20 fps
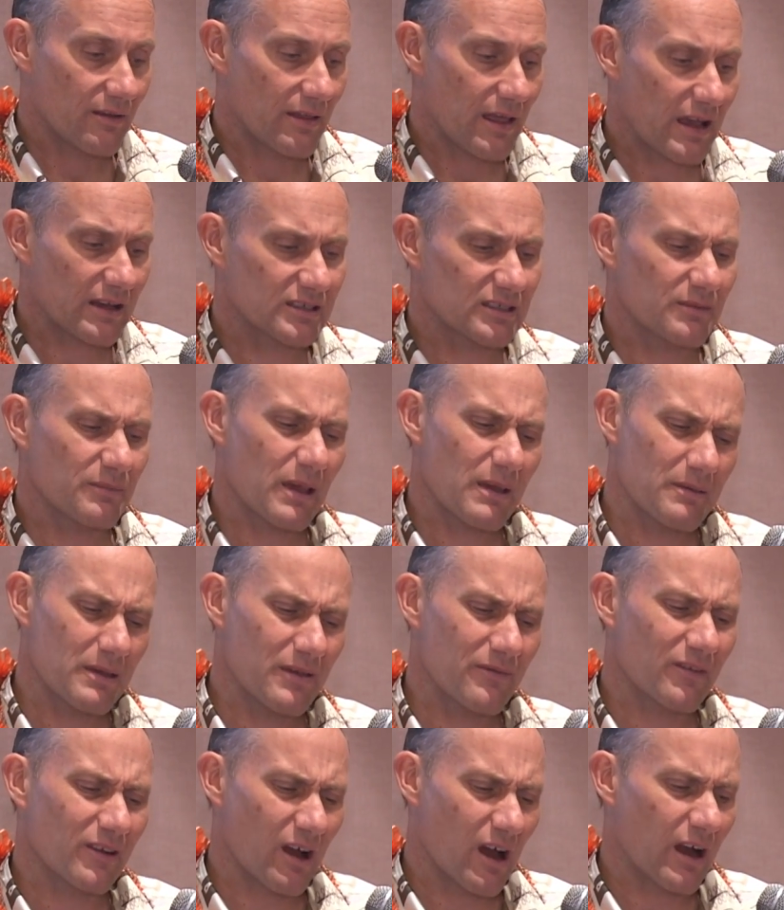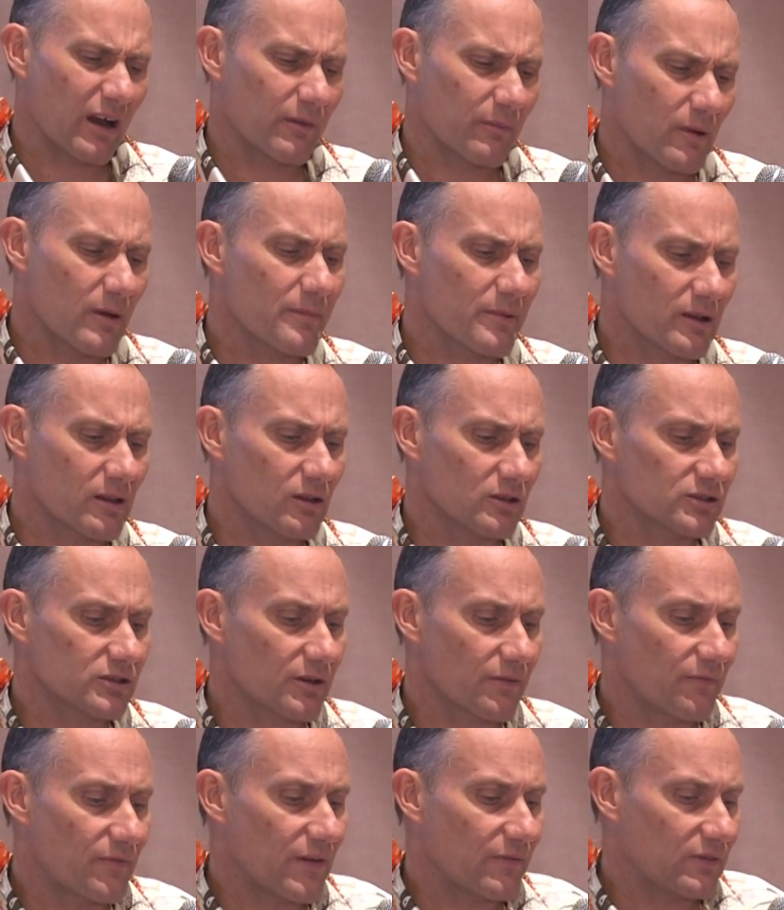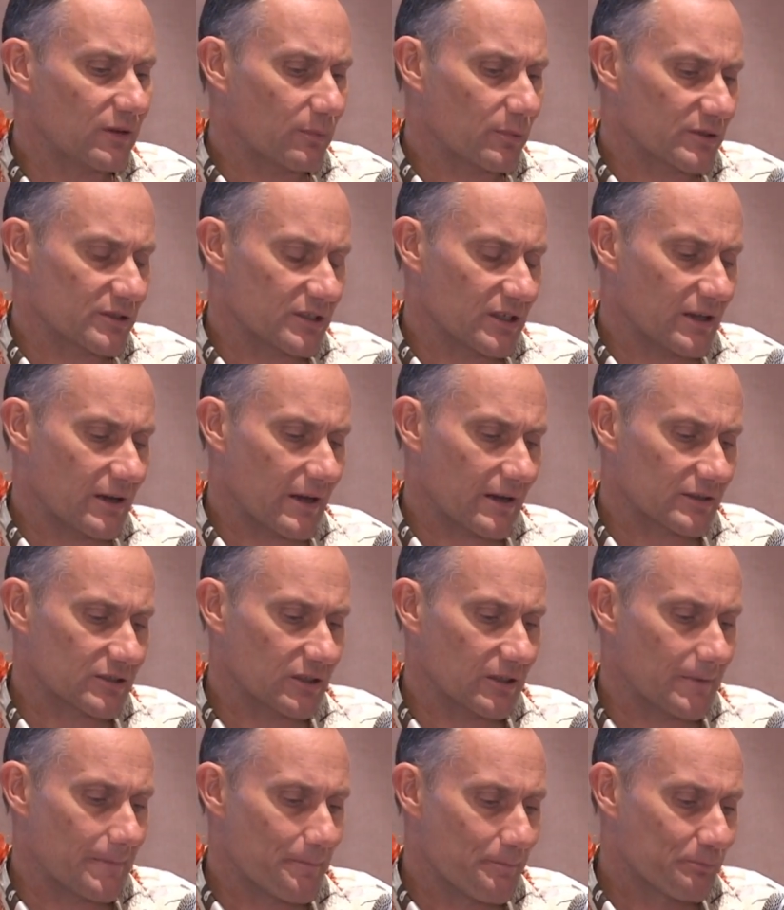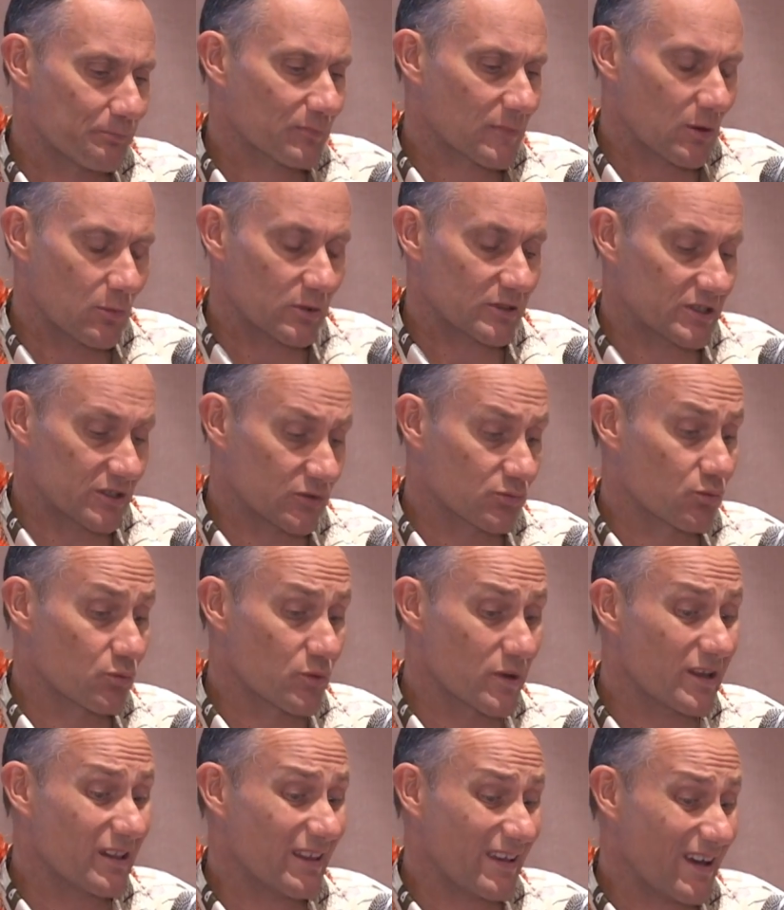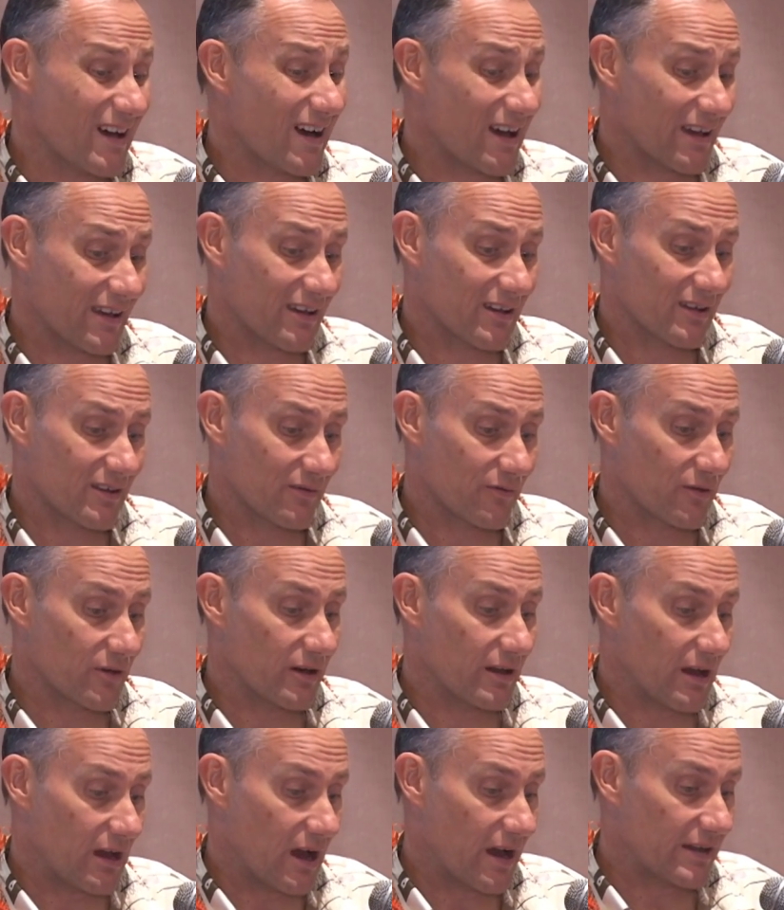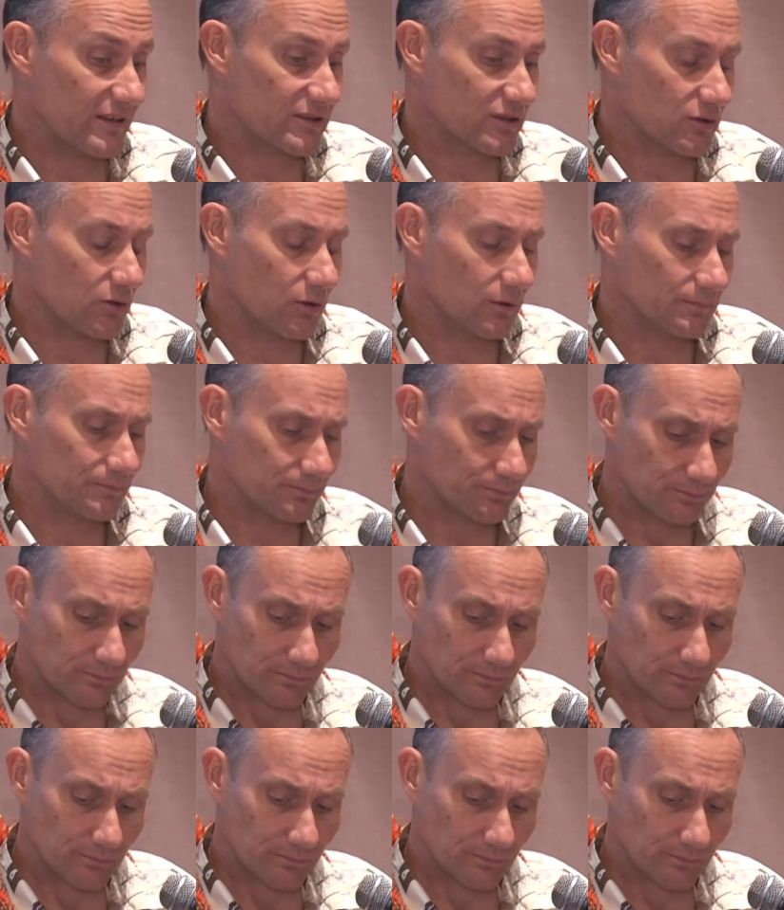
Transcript: actually maybe even higher, maybe closer to 50% actually, which is really high for a high school.